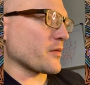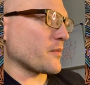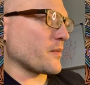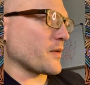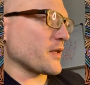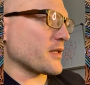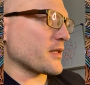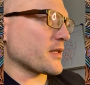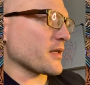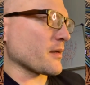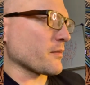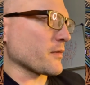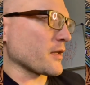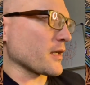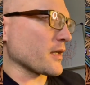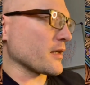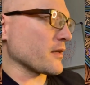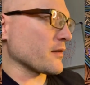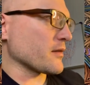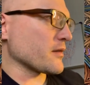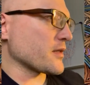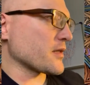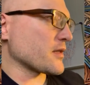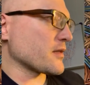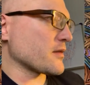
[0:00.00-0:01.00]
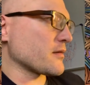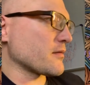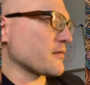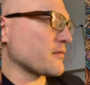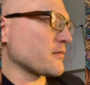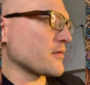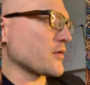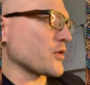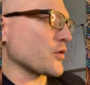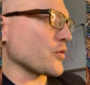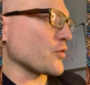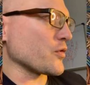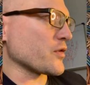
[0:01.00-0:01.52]
be
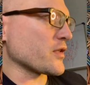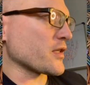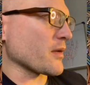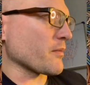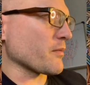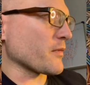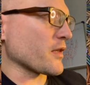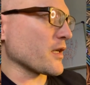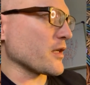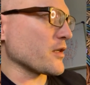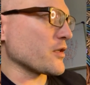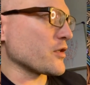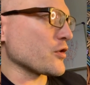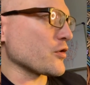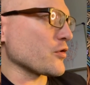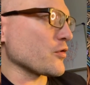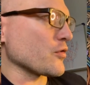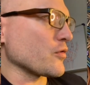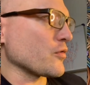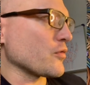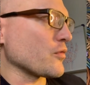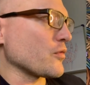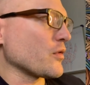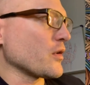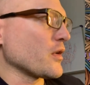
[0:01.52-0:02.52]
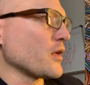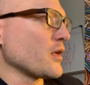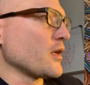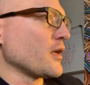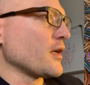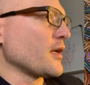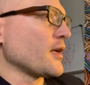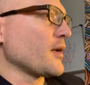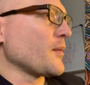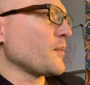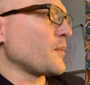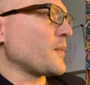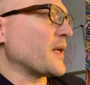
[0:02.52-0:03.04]
do something to
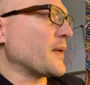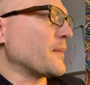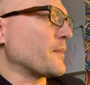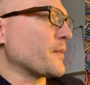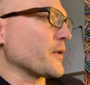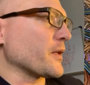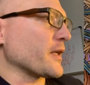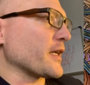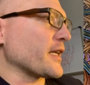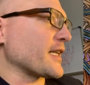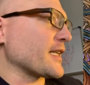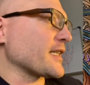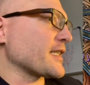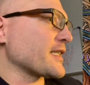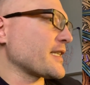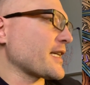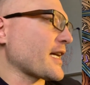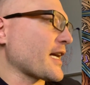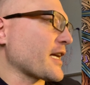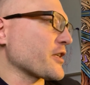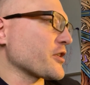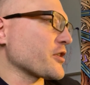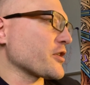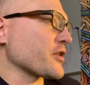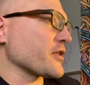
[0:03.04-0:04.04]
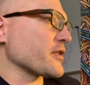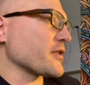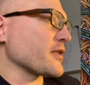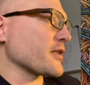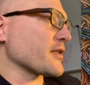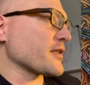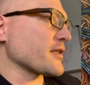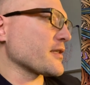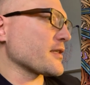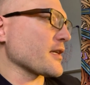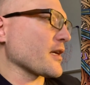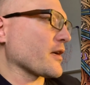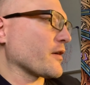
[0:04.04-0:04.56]
people it attaches
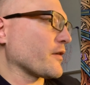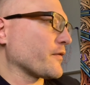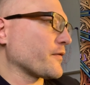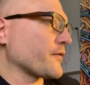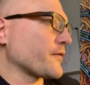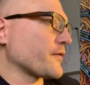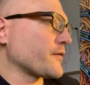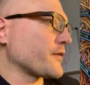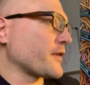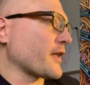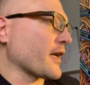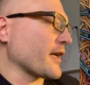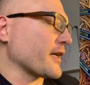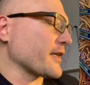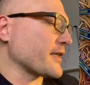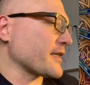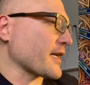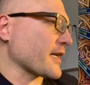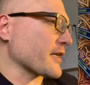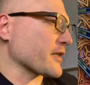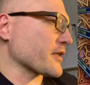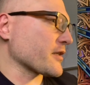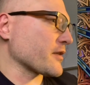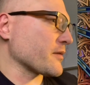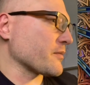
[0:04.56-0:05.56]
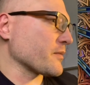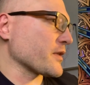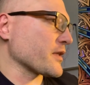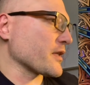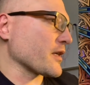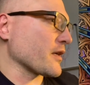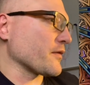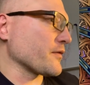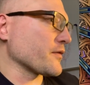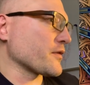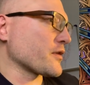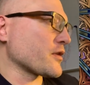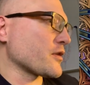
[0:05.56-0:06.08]
itself. They attach
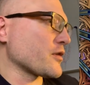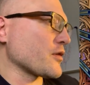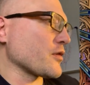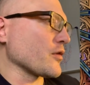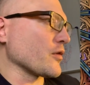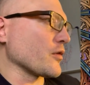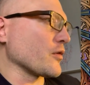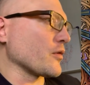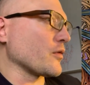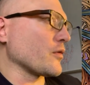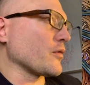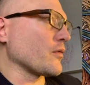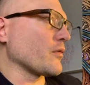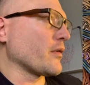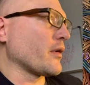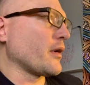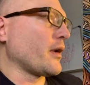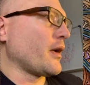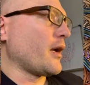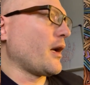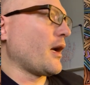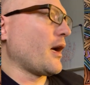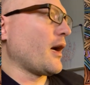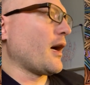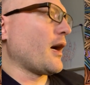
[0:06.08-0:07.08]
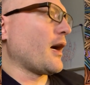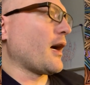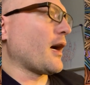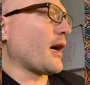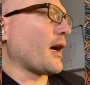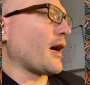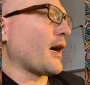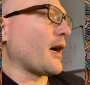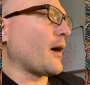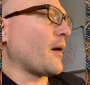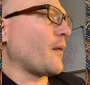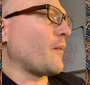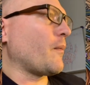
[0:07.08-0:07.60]
themselves to.
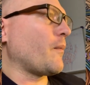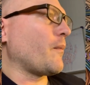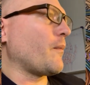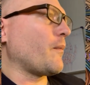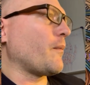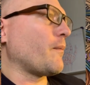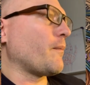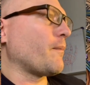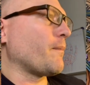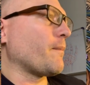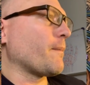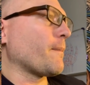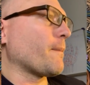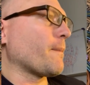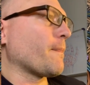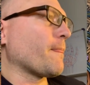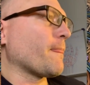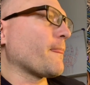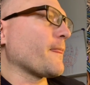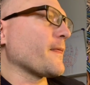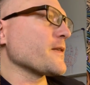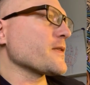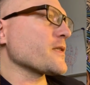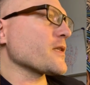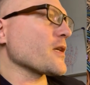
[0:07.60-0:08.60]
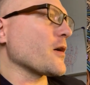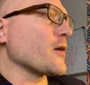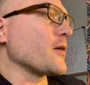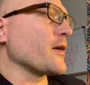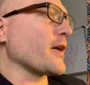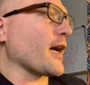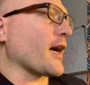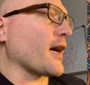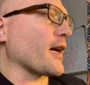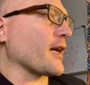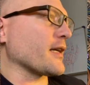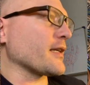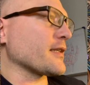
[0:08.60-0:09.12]
So
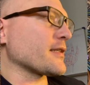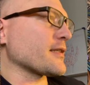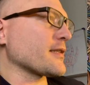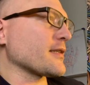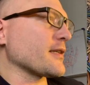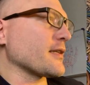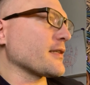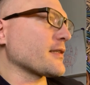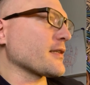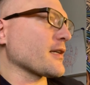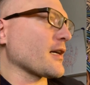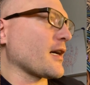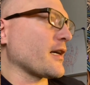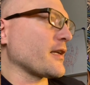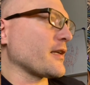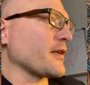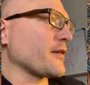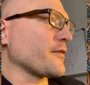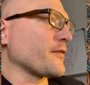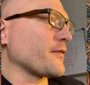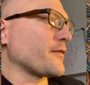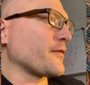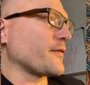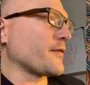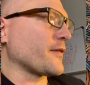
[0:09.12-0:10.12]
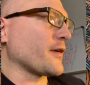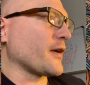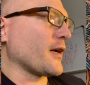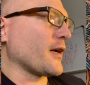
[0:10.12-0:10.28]
yeah, it's kind of